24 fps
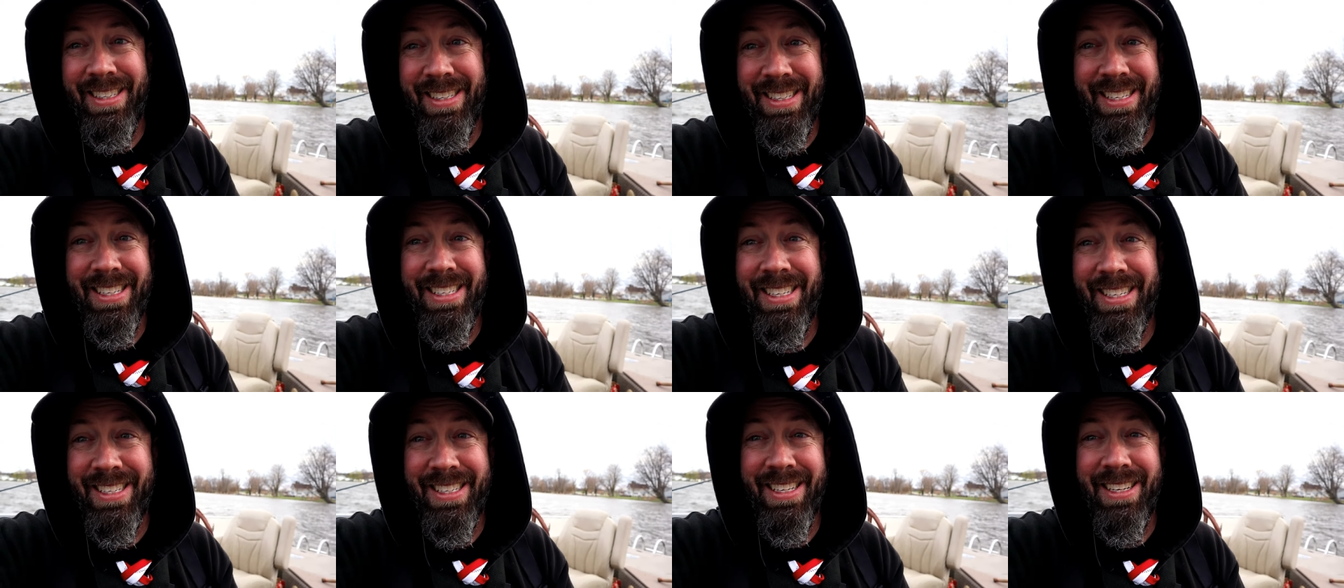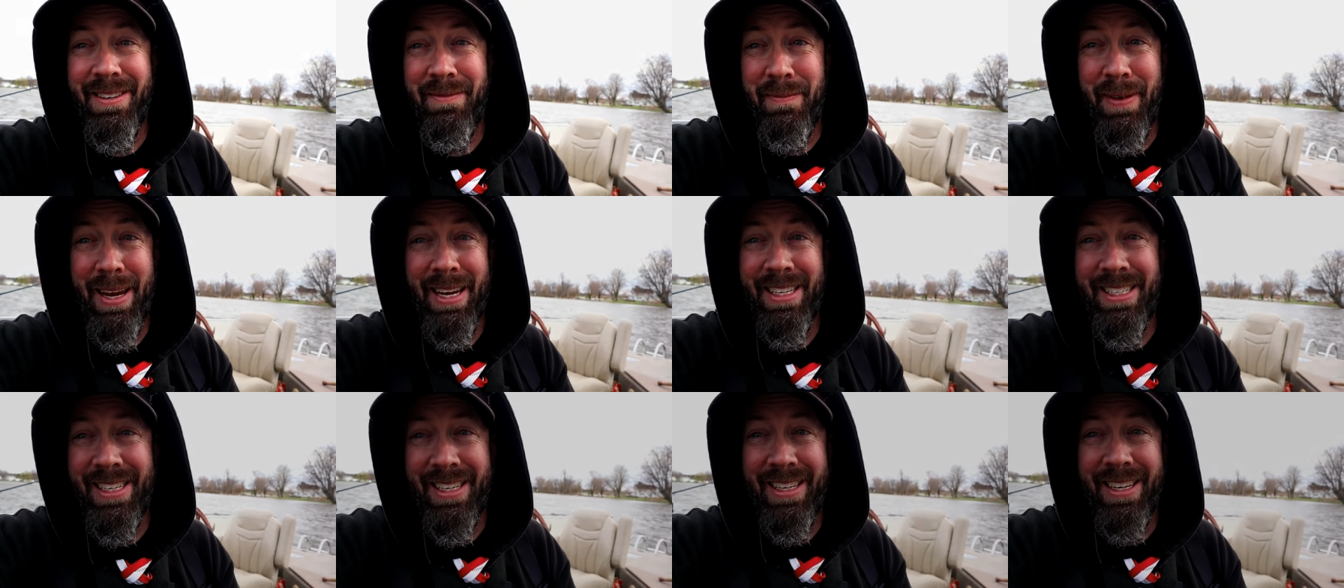this is an
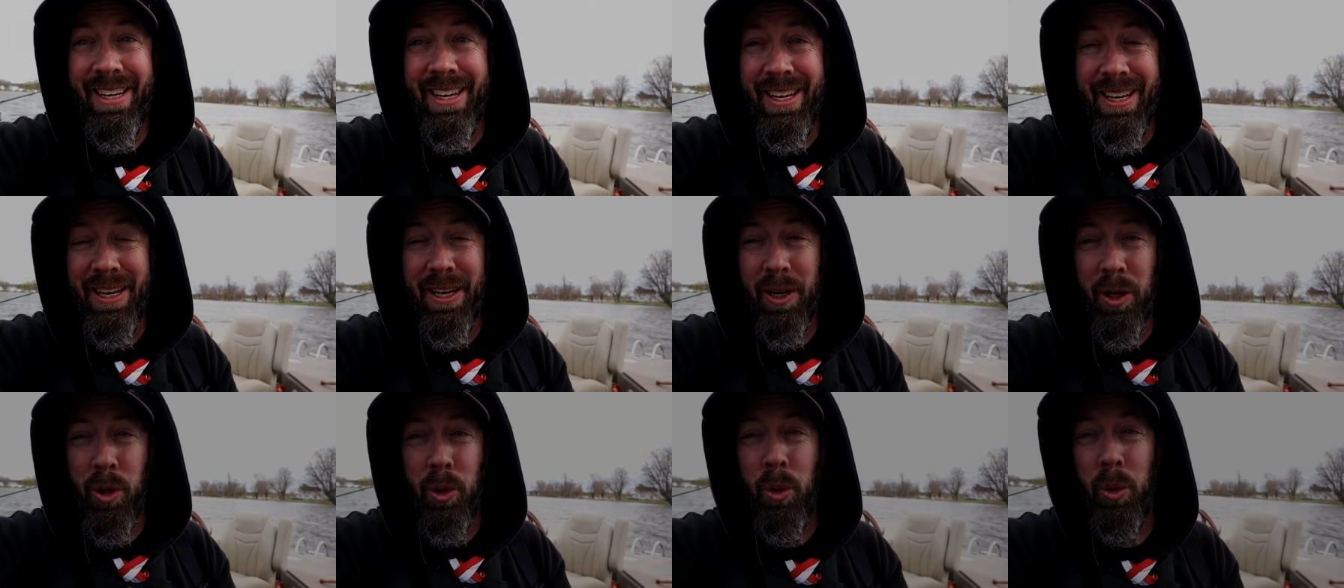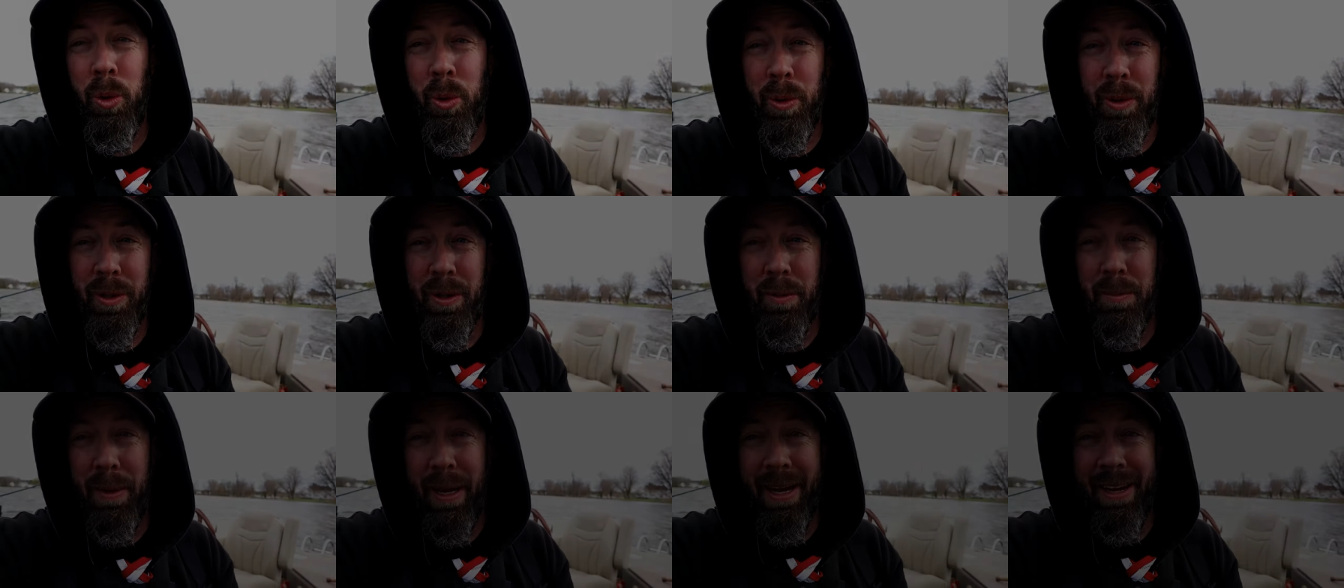amazing cool
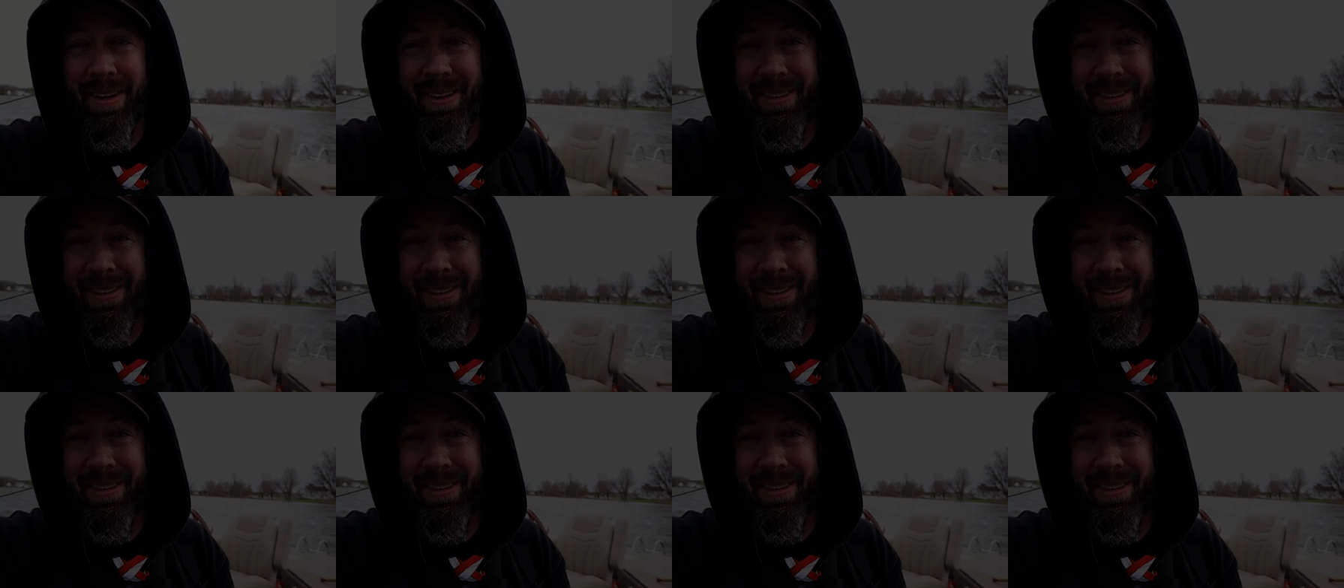little bait